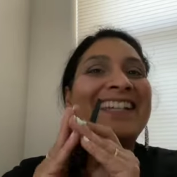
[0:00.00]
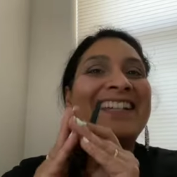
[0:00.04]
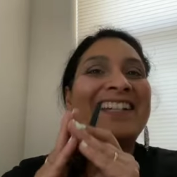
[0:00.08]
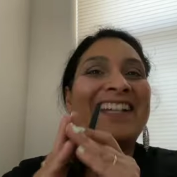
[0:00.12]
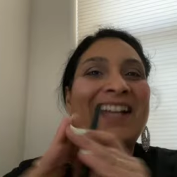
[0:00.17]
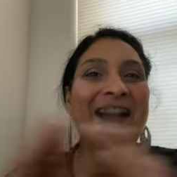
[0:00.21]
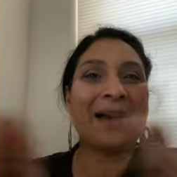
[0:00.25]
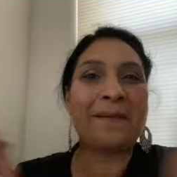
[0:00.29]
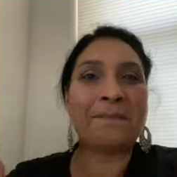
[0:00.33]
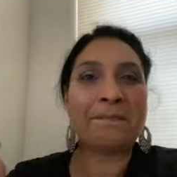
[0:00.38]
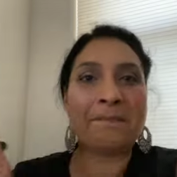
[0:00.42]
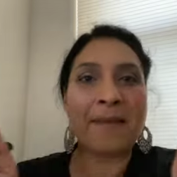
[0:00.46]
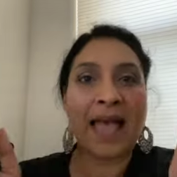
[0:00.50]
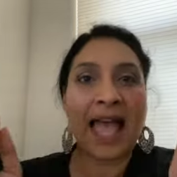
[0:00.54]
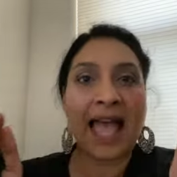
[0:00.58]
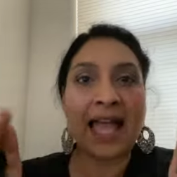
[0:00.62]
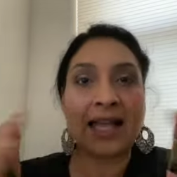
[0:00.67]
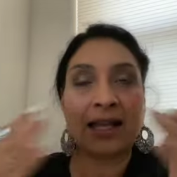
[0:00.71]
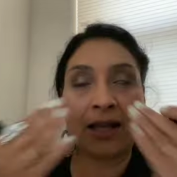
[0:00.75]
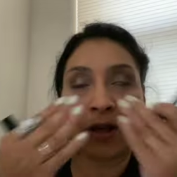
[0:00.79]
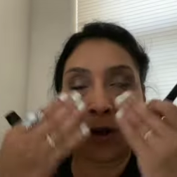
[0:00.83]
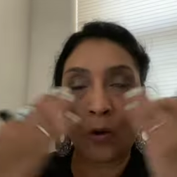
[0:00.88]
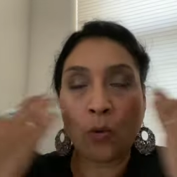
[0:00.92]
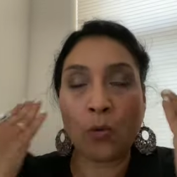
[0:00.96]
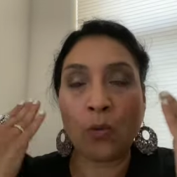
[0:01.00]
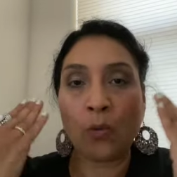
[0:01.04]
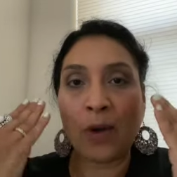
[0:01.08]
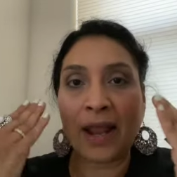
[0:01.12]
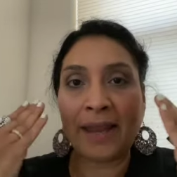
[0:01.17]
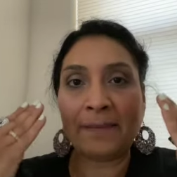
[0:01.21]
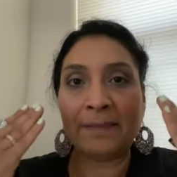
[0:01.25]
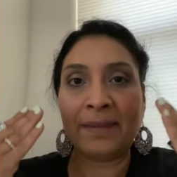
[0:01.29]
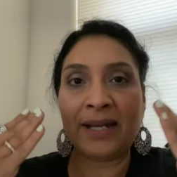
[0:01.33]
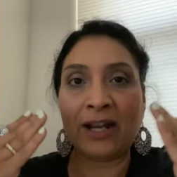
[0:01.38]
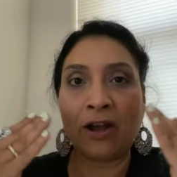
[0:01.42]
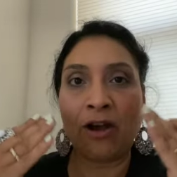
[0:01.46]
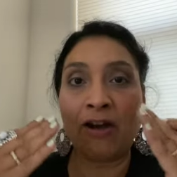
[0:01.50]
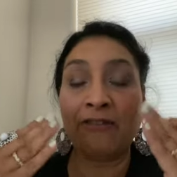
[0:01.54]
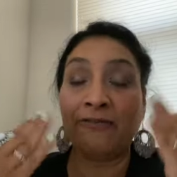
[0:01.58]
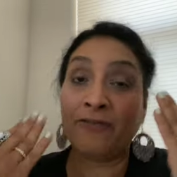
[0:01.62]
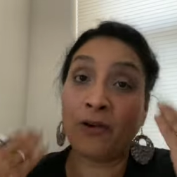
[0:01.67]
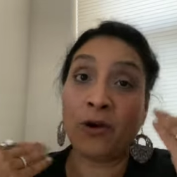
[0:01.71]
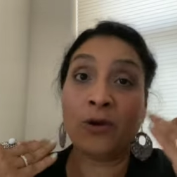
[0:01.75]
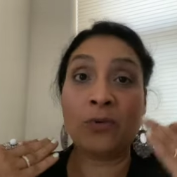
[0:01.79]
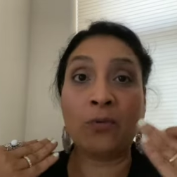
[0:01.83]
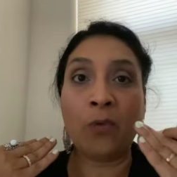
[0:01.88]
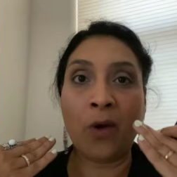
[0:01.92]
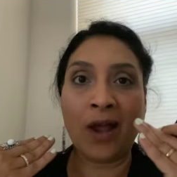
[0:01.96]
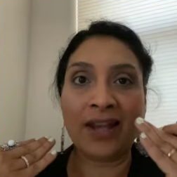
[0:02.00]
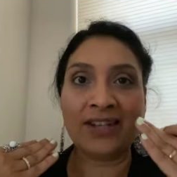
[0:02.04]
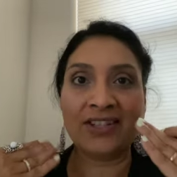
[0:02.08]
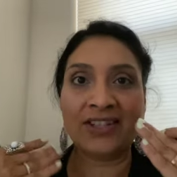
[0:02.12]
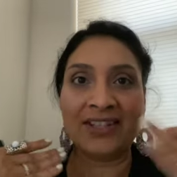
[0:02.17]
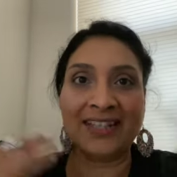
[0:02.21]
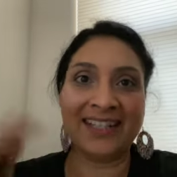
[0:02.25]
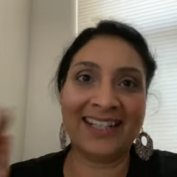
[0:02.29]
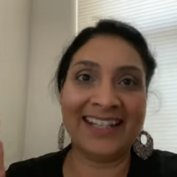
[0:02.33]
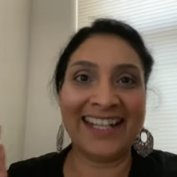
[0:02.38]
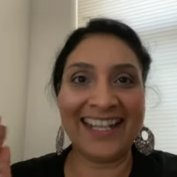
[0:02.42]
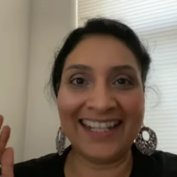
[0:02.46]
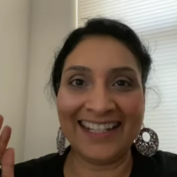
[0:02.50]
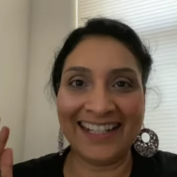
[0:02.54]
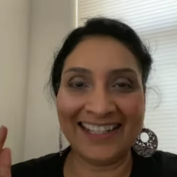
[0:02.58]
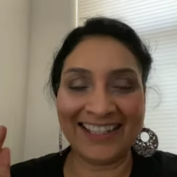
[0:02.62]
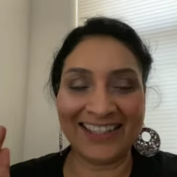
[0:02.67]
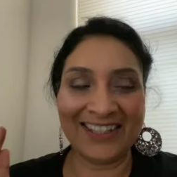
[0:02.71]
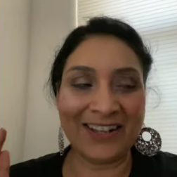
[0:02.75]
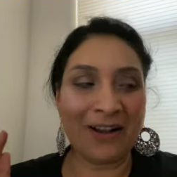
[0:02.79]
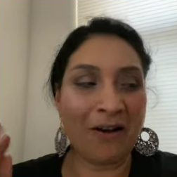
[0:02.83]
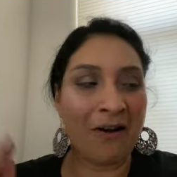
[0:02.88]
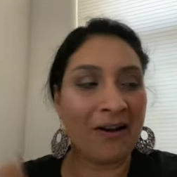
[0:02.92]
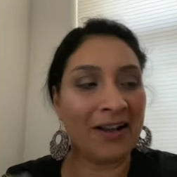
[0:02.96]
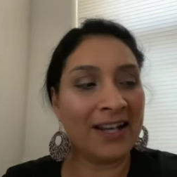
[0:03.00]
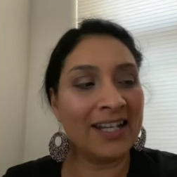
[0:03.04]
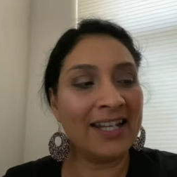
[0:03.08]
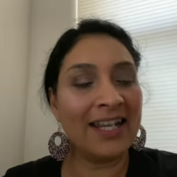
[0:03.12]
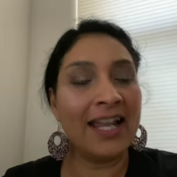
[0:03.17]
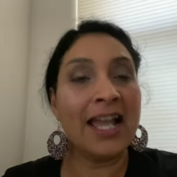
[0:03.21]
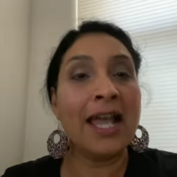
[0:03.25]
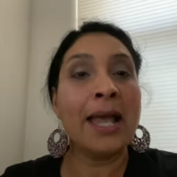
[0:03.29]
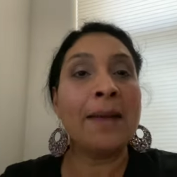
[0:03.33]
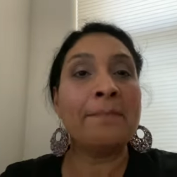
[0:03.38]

come back, wipe it off or wash it and it's gone.